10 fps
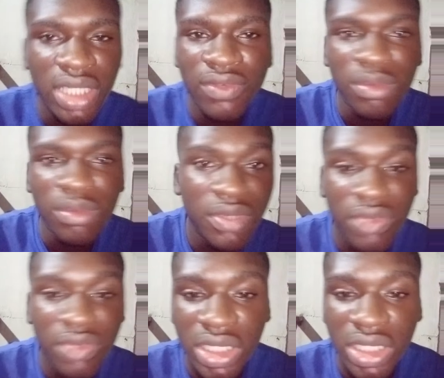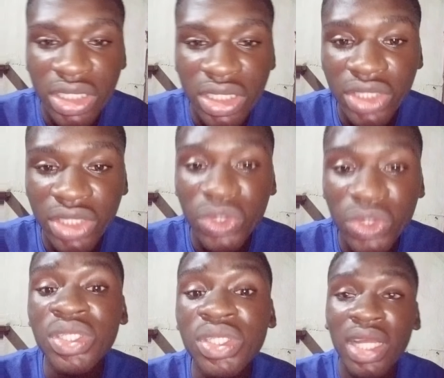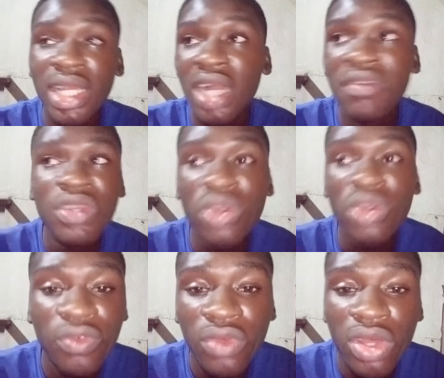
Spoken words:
from different niches, you need to like have enough